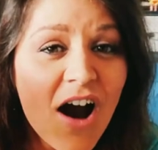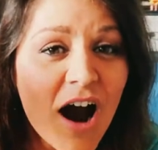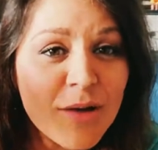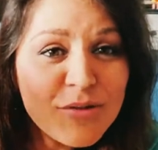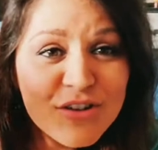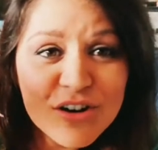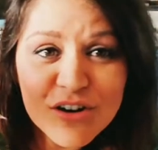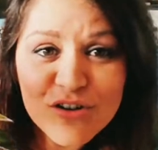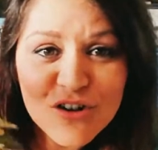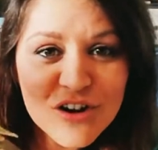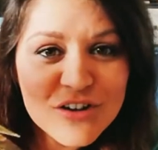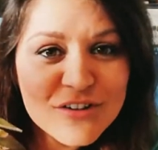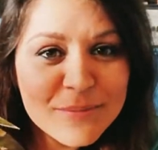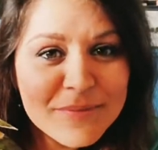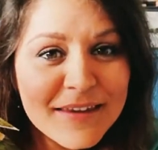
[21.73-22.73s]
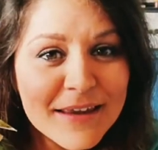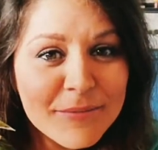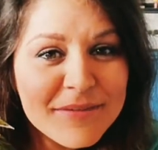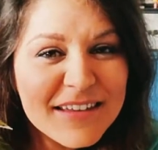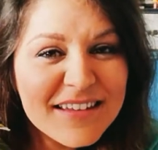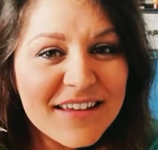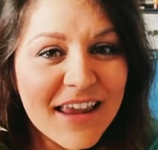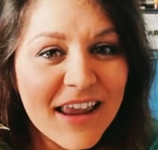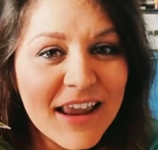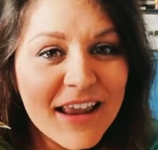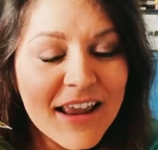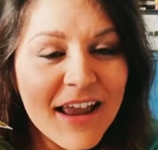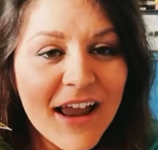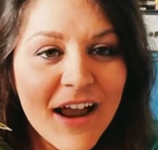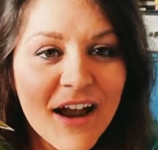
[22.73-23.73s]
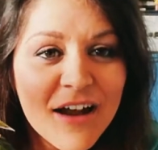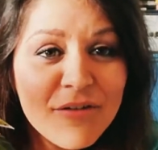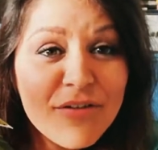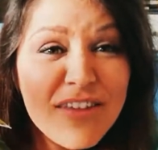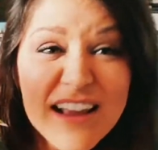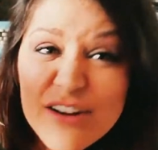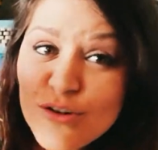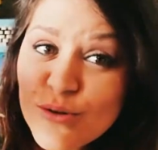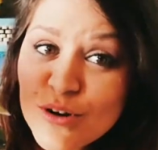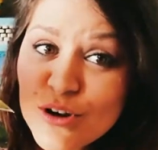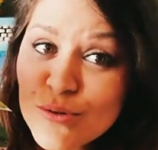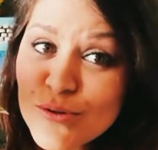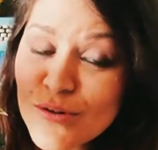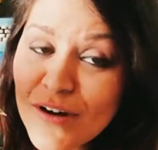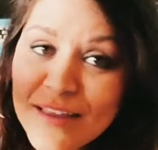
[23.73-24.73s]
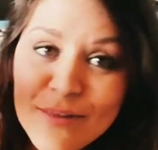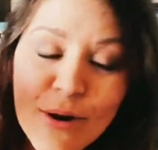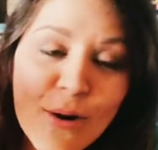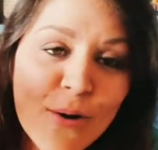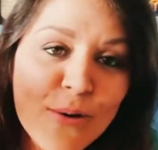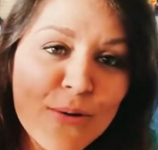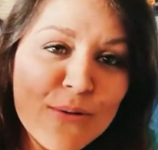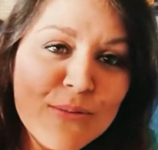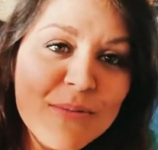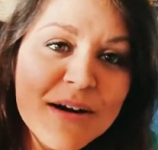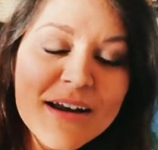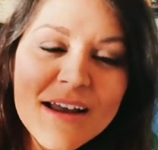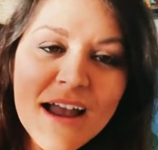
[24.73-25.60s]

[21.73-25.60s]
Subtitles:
I'm just going to show you some tips today of things you can use around the home